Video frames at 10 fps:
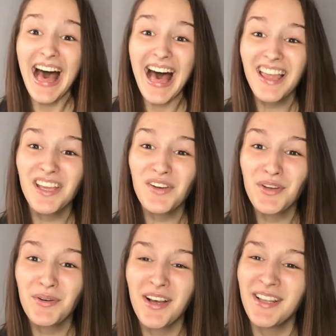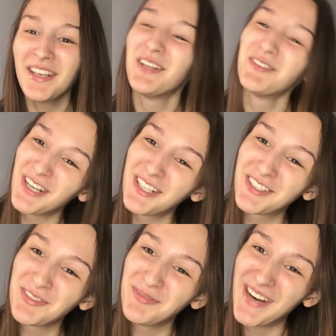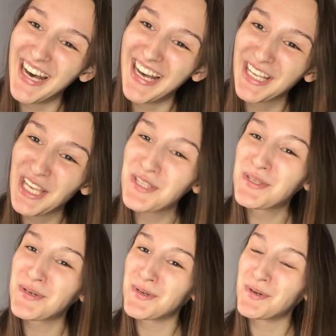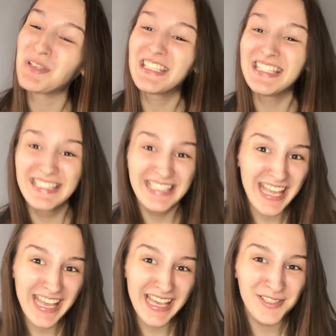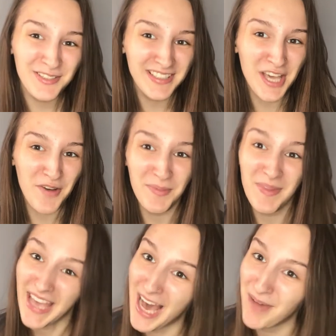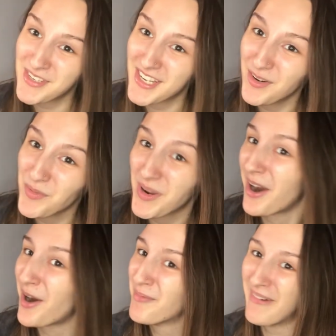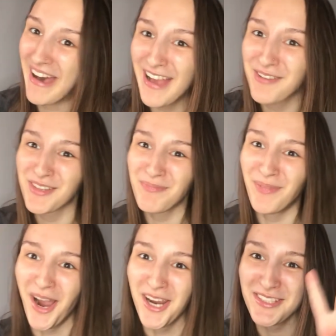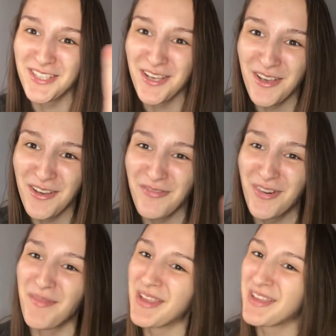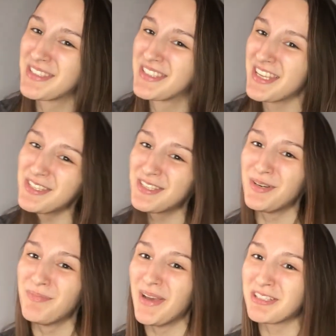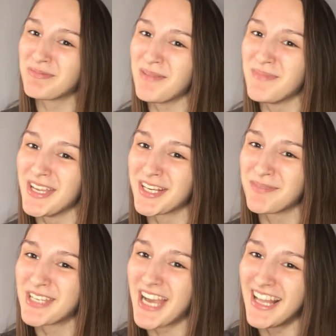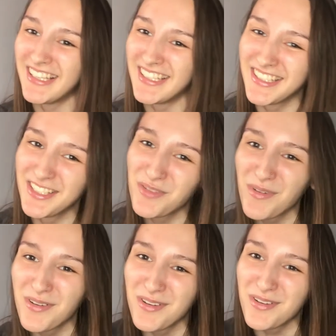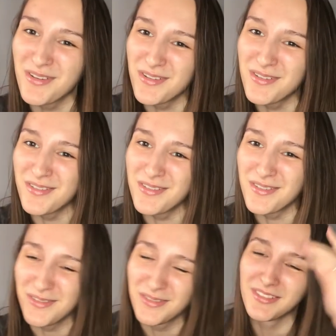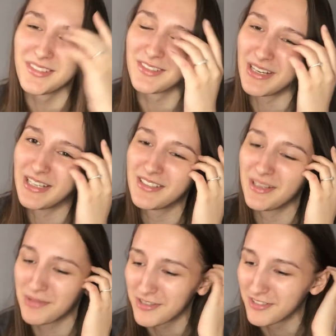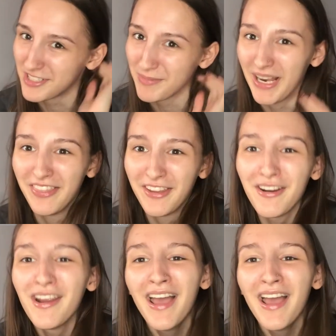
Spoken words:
Hi everyone and welcome back. So today, as you can tell from the caption, we are back with part two from the Sister Picks My Makeup Challenge. Woo! Sorry, I just had a scrunchie in my hand there.